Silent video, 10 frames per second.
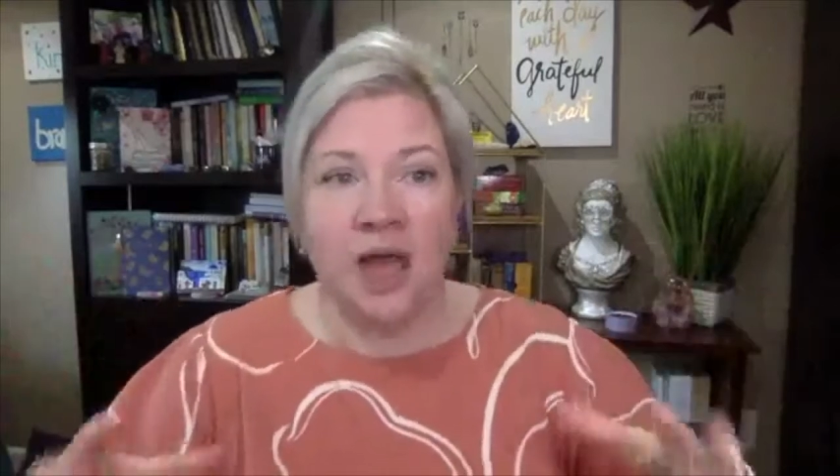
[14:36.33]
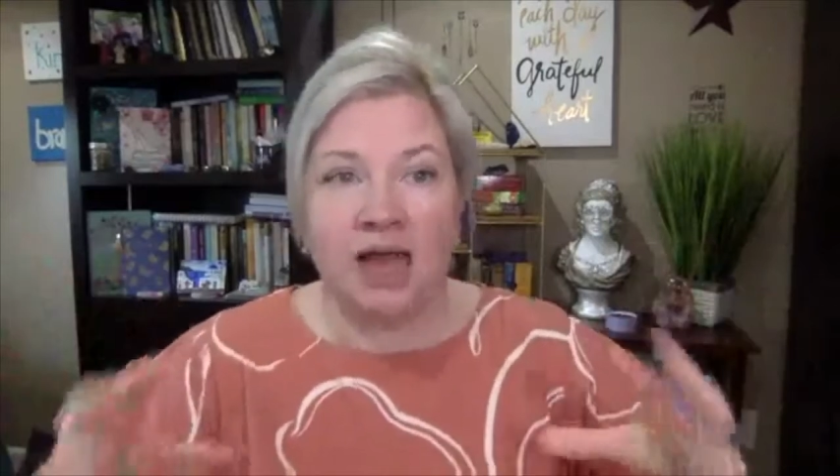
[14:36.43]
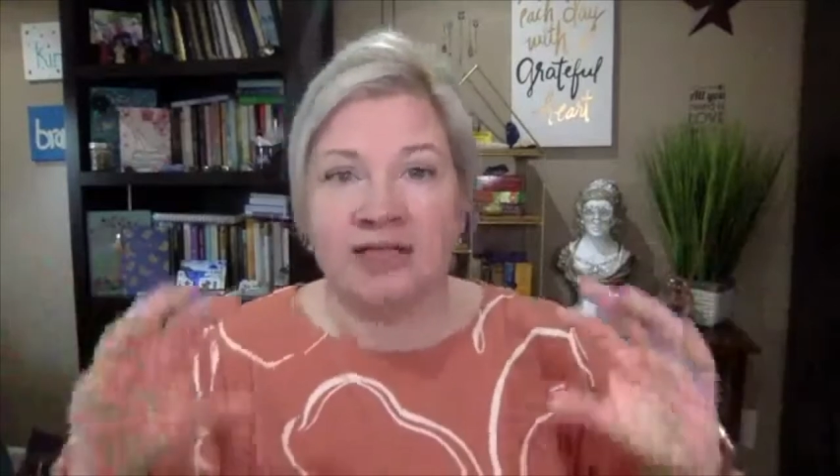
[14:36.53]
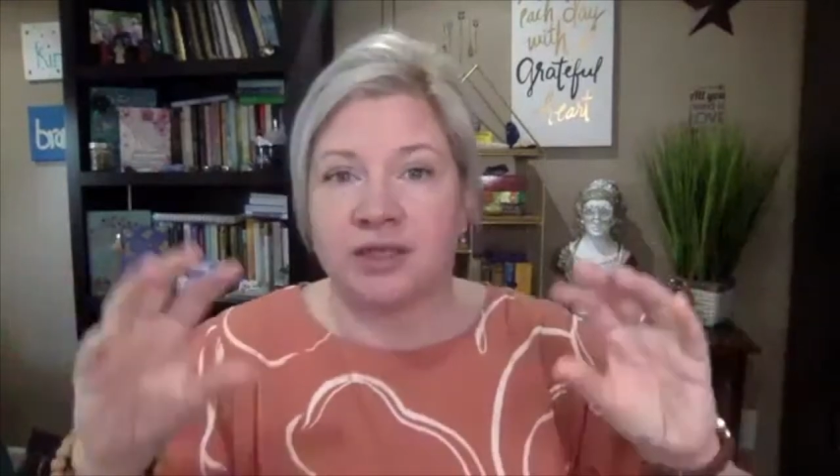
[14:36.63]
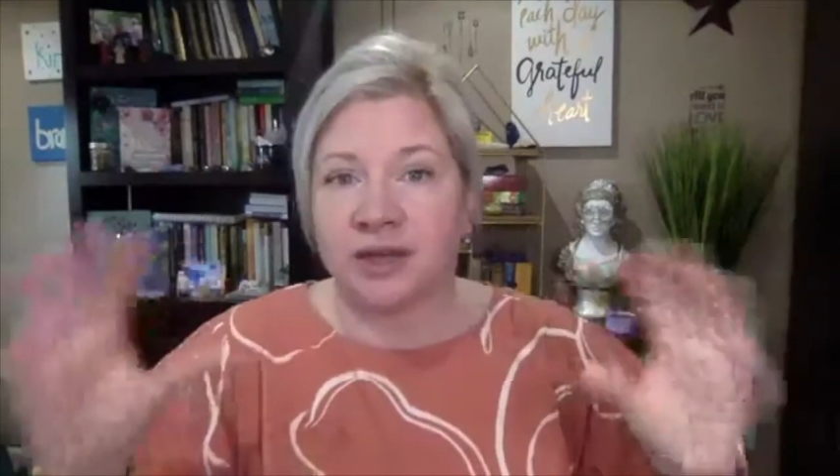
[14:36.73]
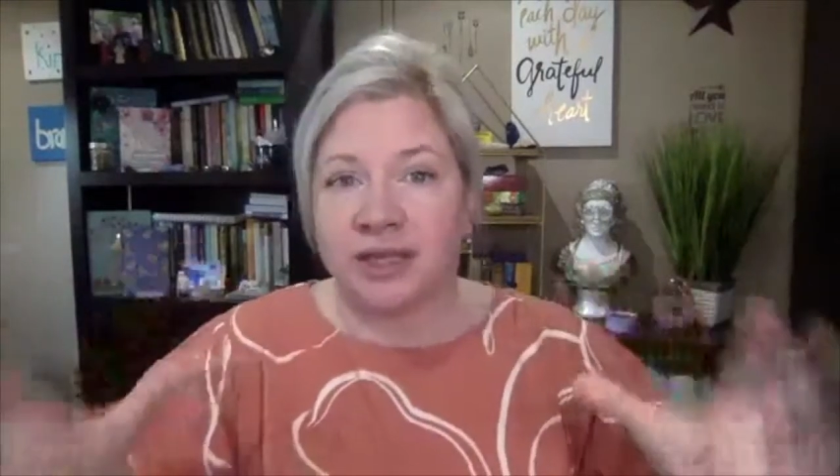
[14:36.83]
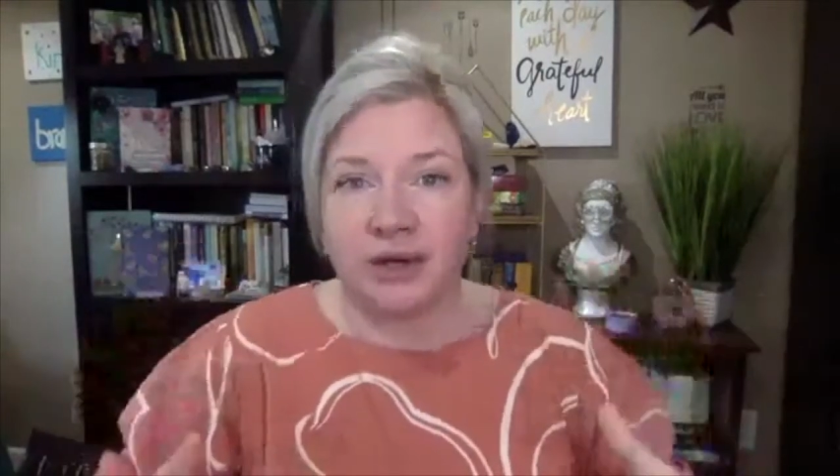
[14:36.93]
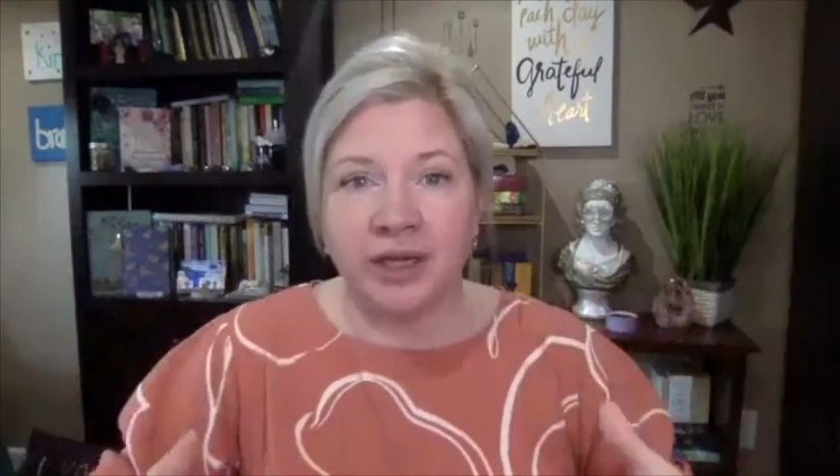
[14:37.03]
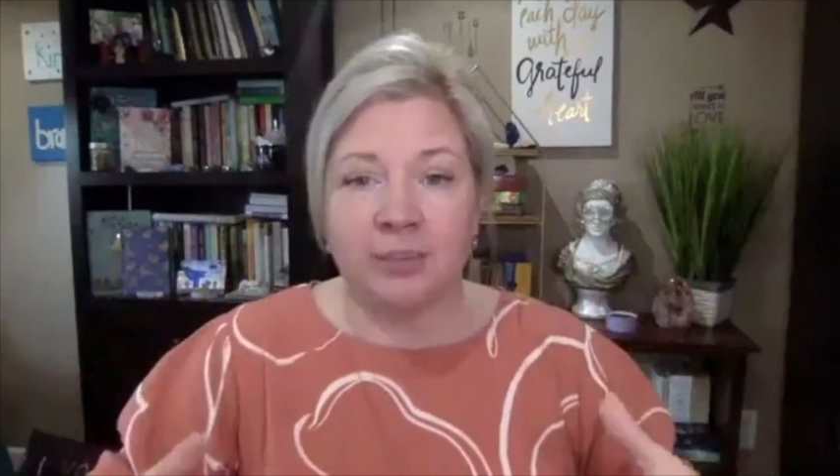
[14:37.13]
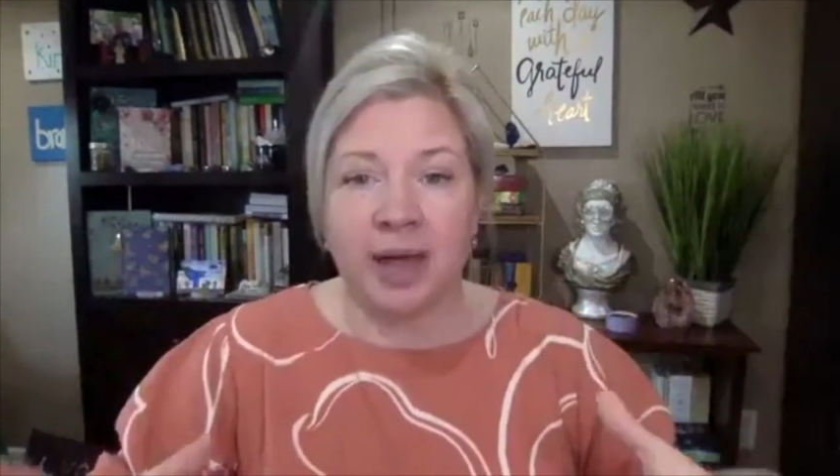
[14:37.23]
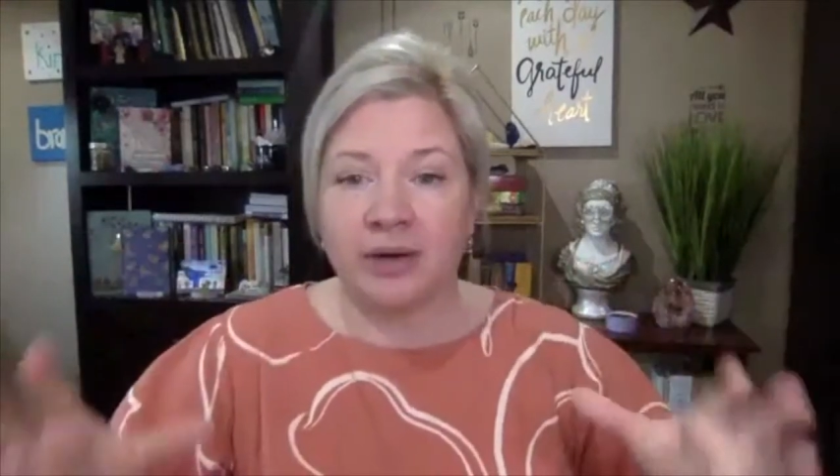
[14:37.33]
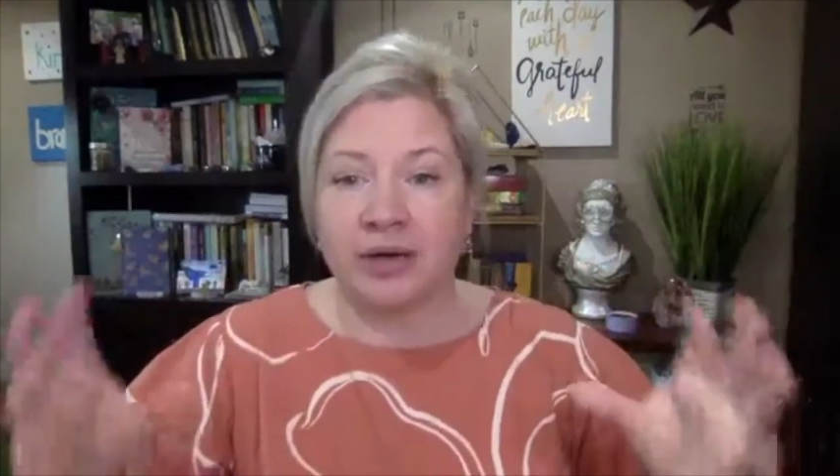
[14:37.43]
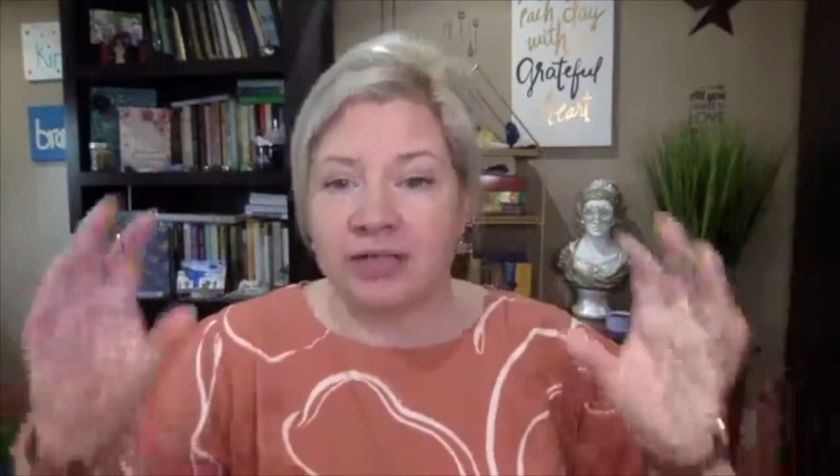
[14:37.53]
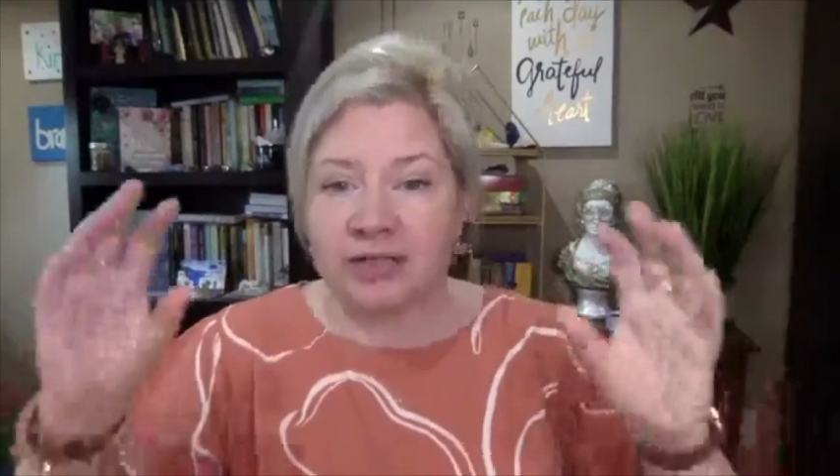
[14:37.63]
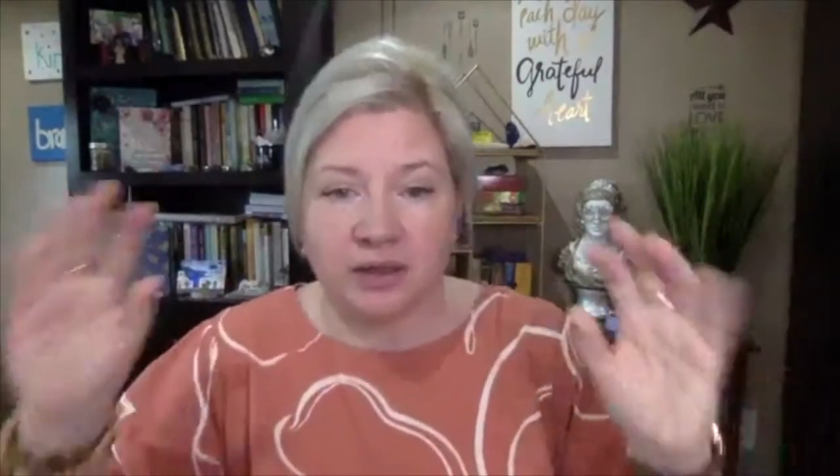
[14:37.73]
I start hearing about it.
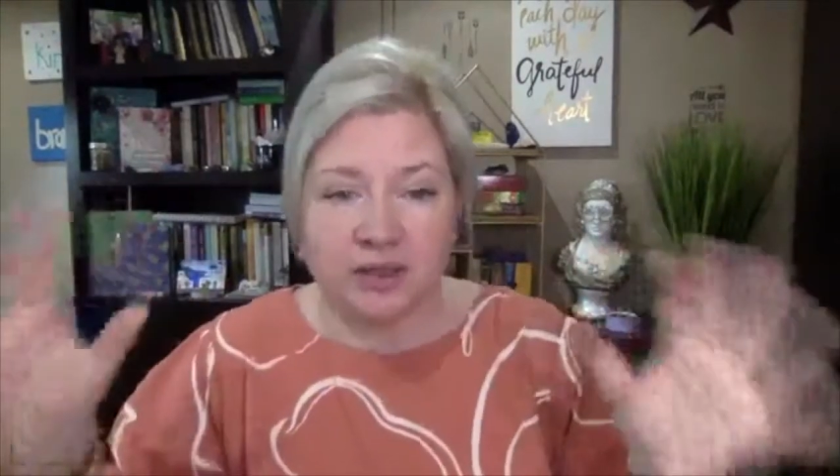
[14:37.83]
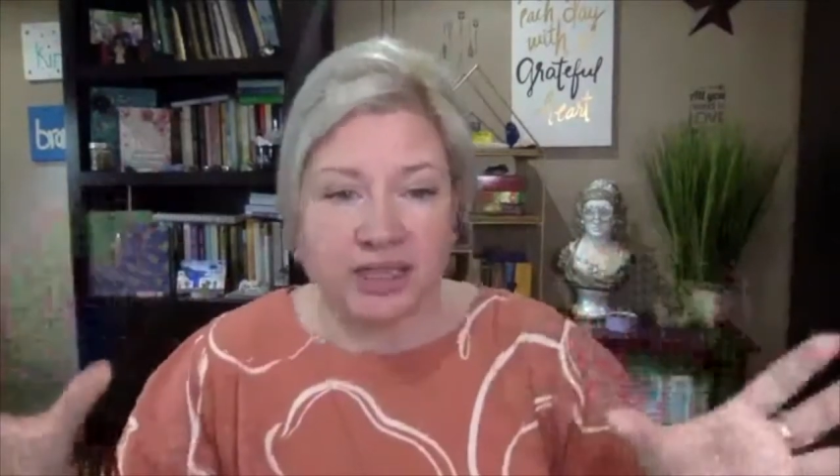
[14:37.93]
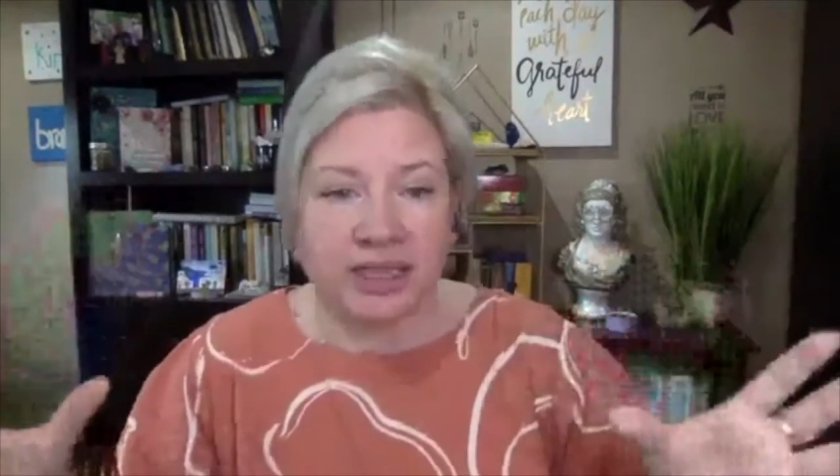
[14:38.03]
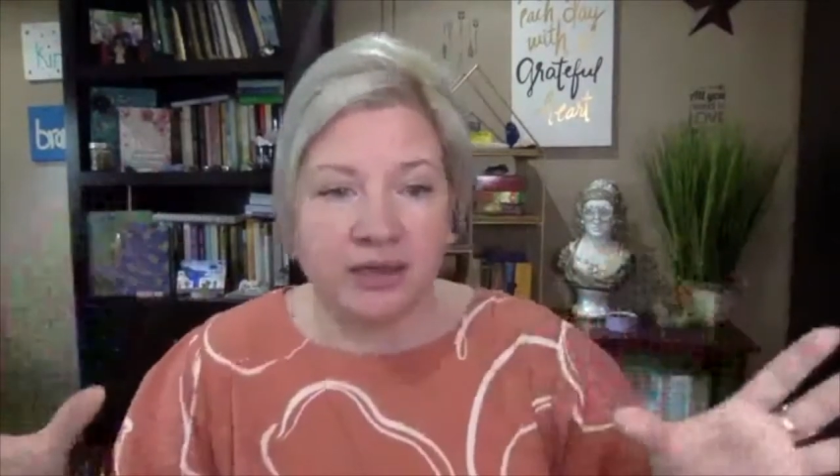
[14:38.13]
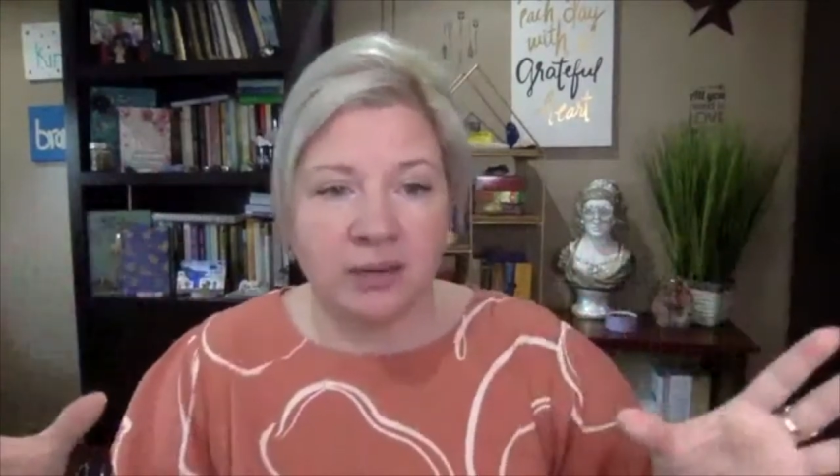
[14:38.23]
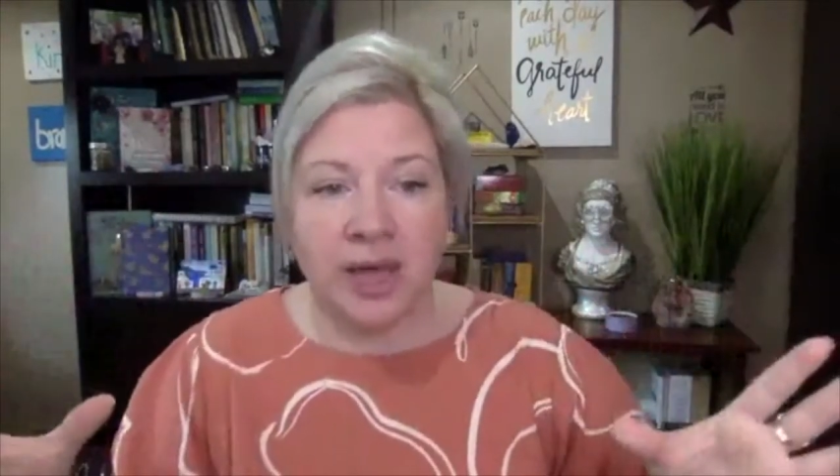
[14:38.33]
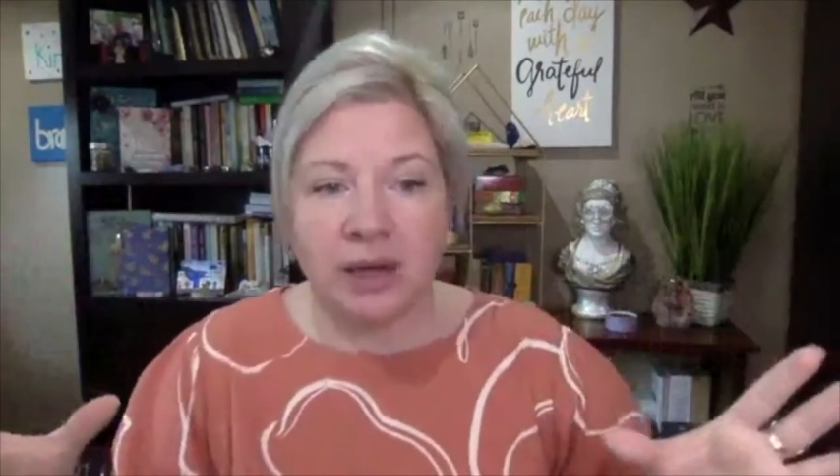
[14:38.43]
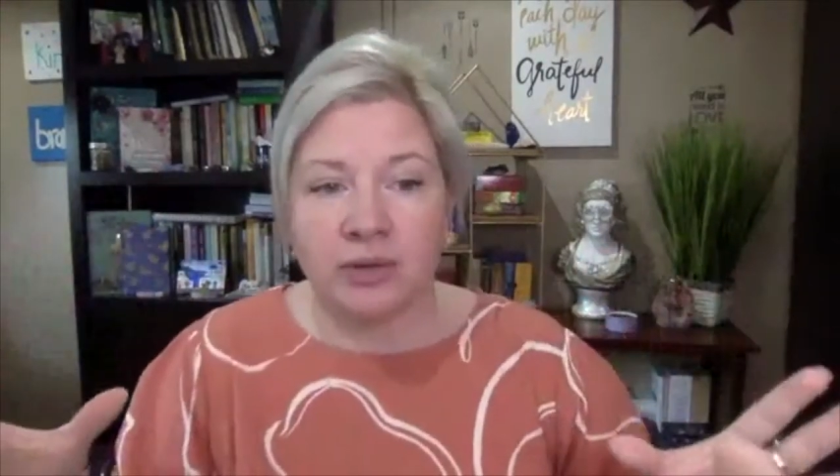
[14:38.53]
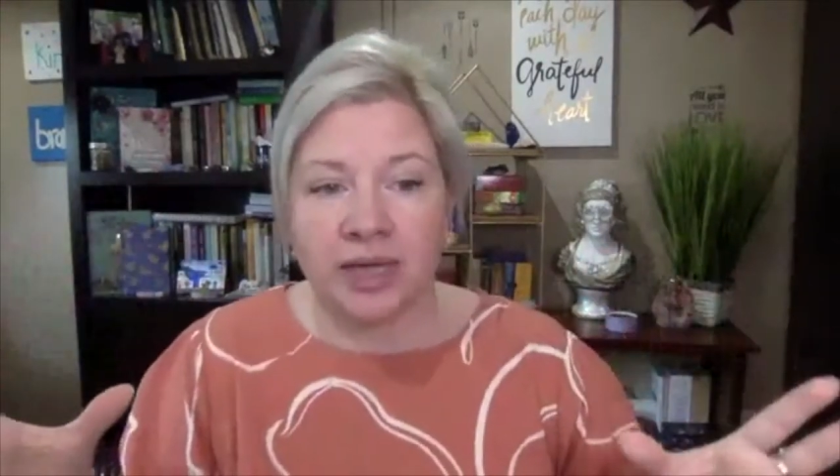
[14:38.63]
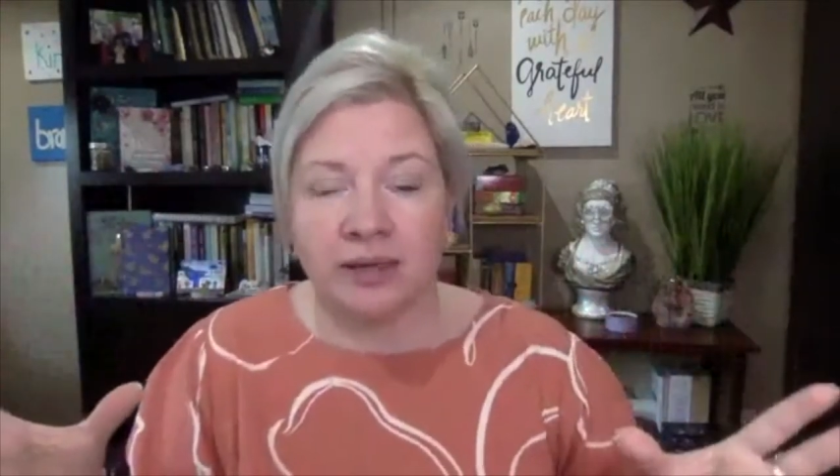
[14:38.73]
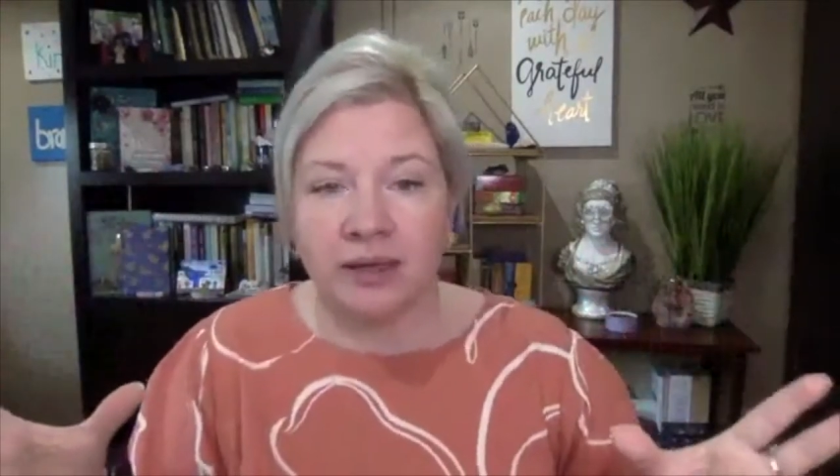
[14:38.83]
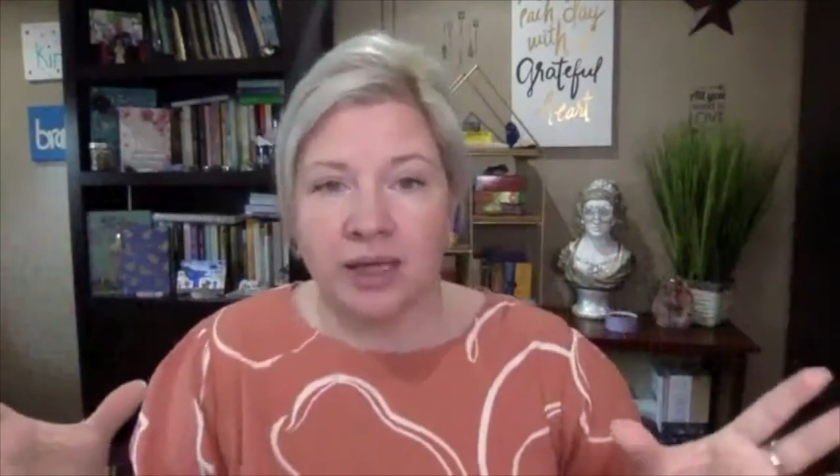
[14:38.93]
I start seeing about it.